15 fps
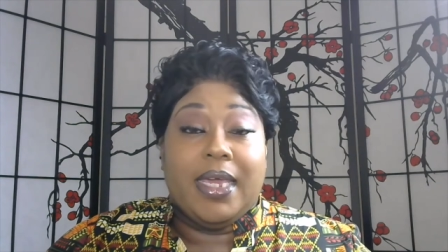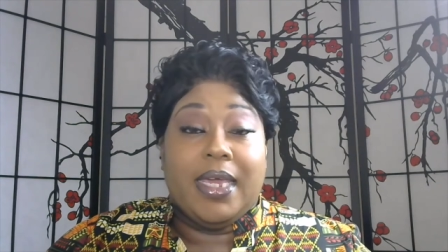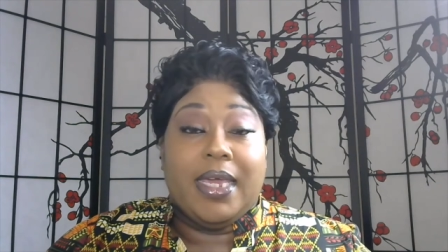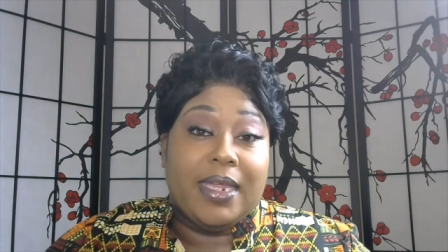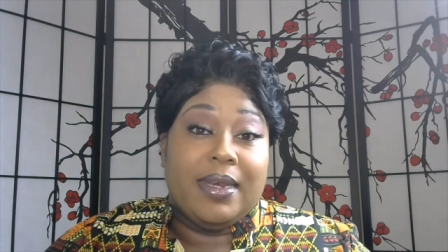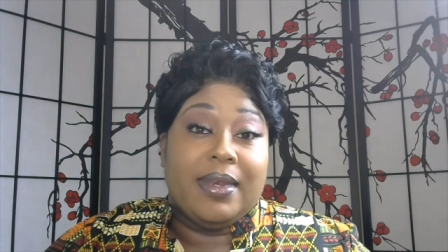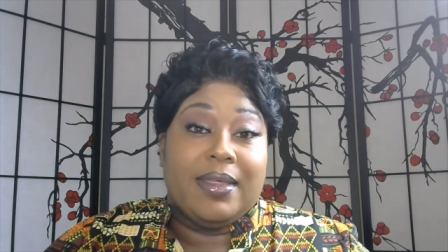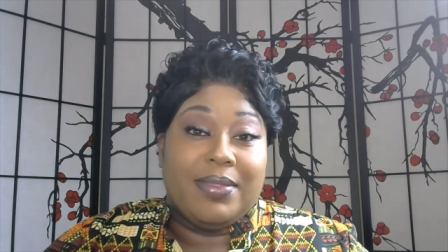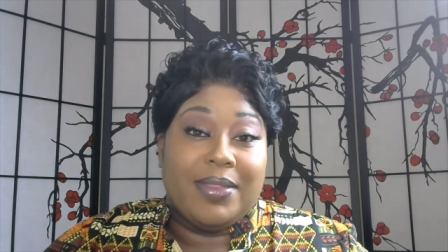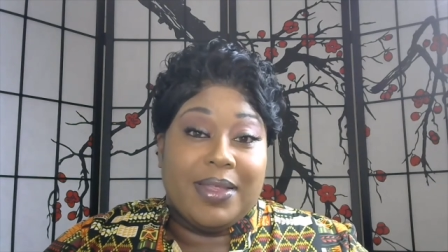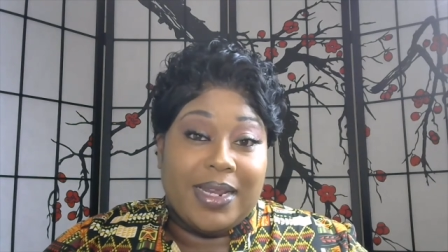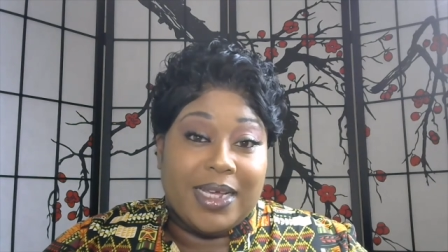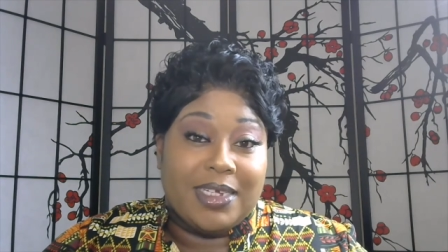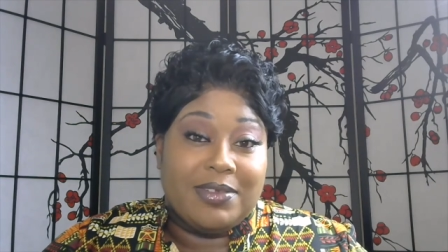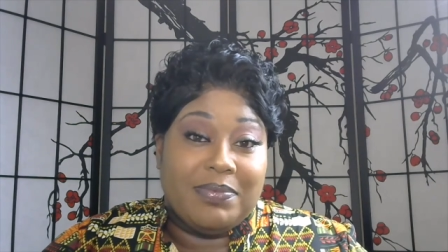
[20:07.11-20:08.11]
in
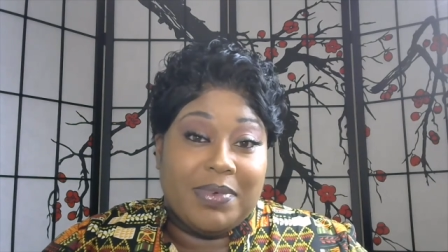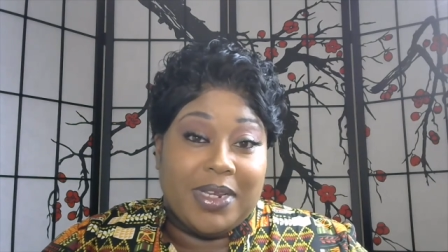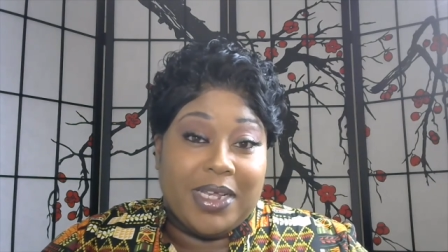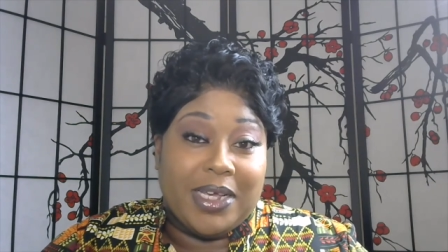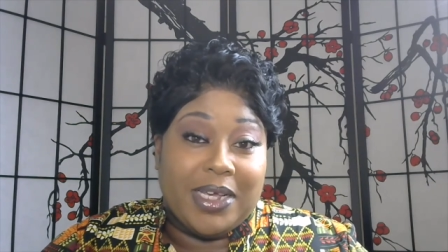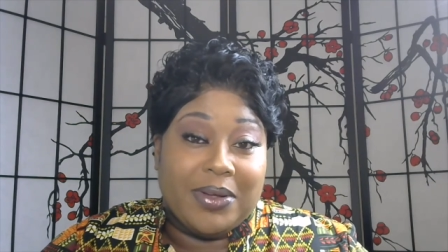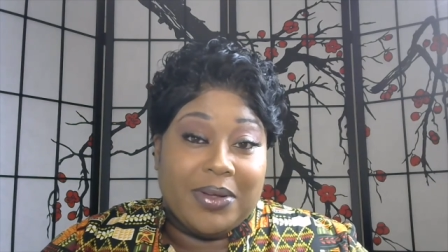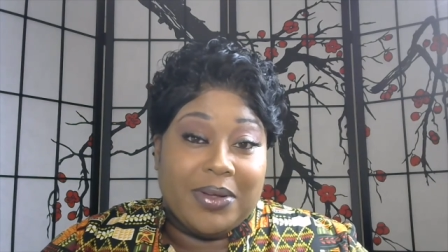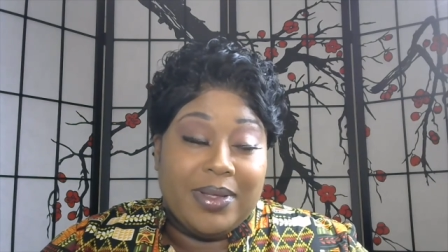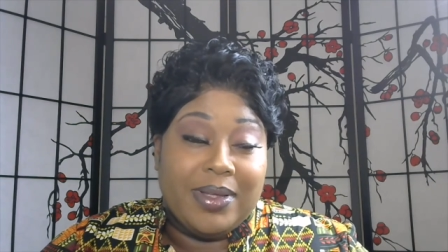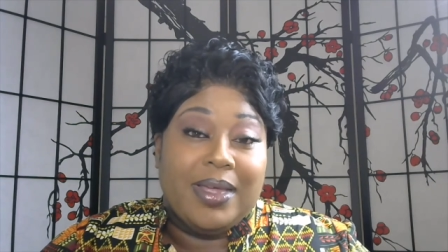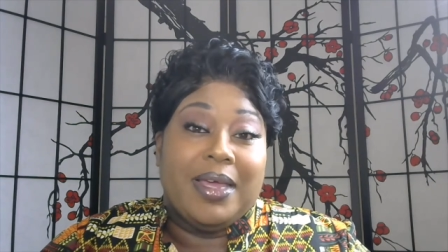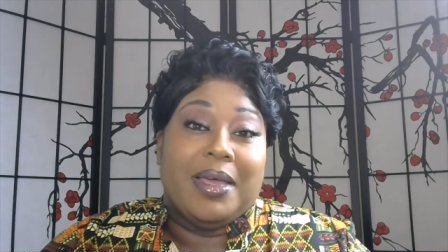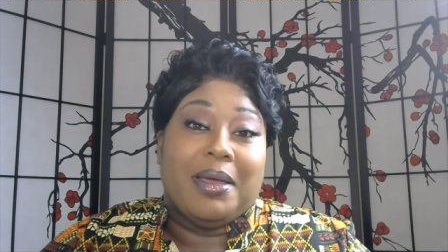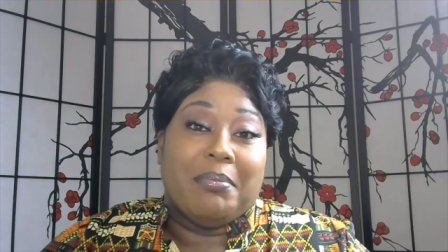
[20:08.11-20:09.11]
the next video.
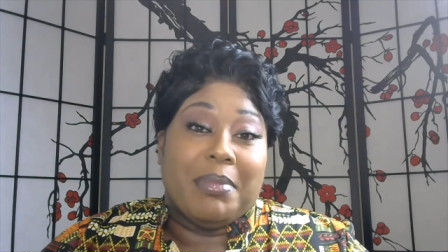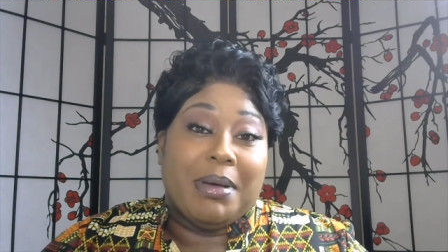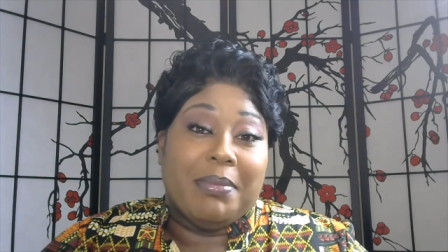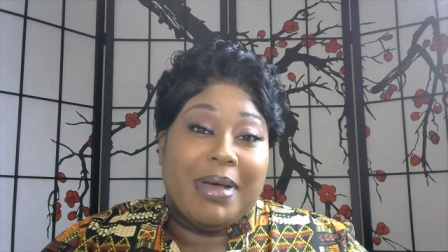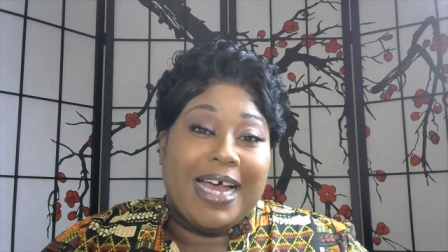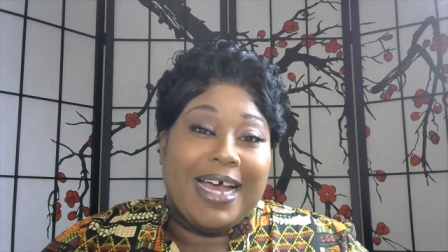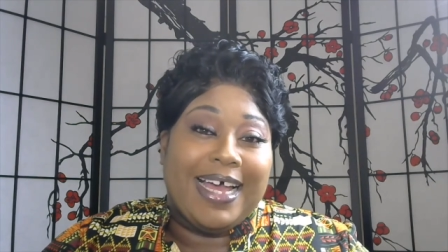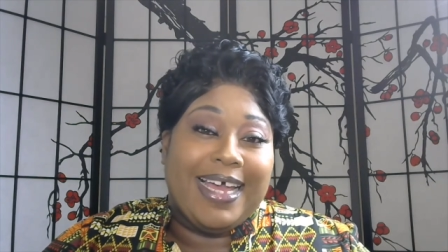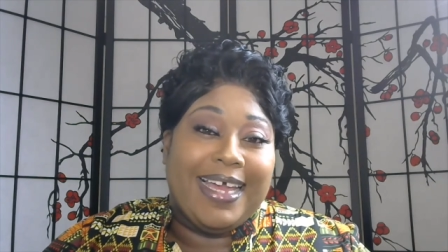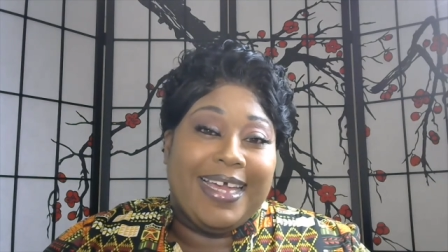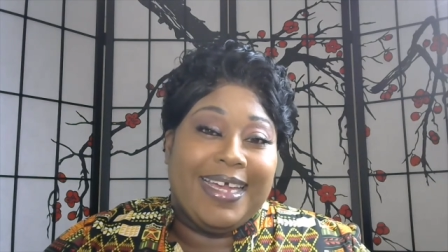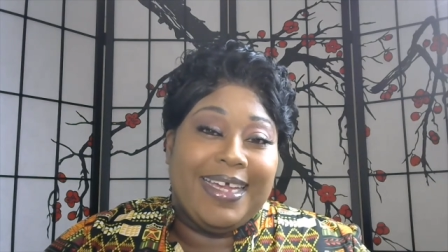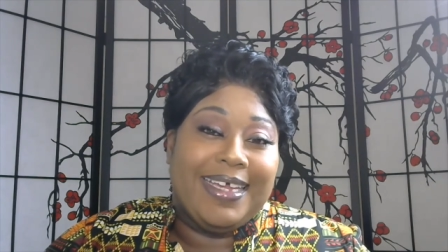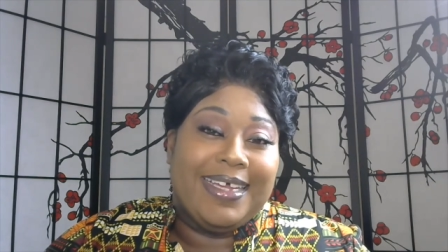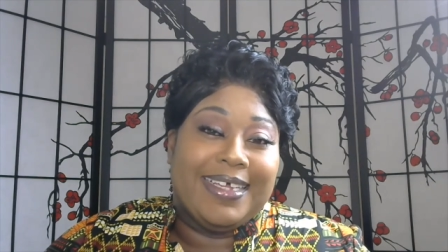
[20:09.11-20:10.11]

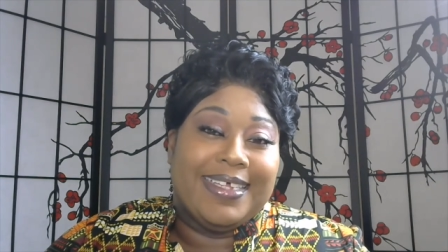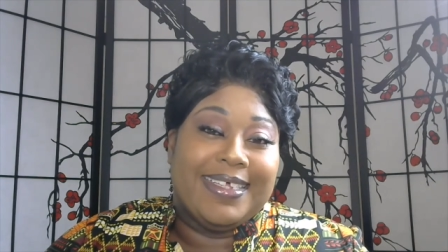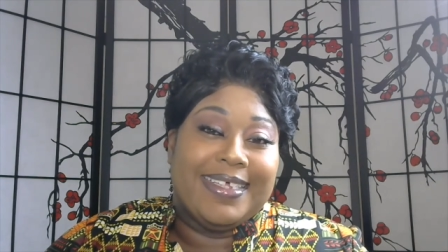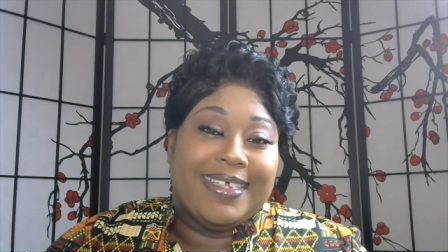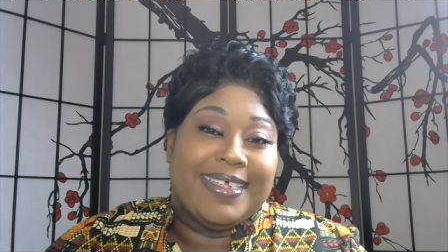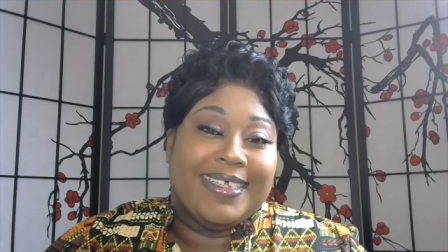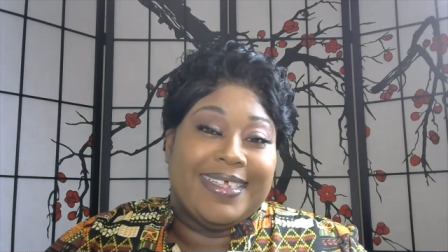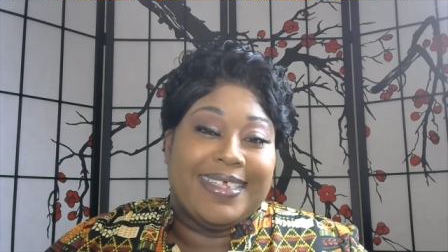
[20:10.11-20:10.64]
Bye-bye.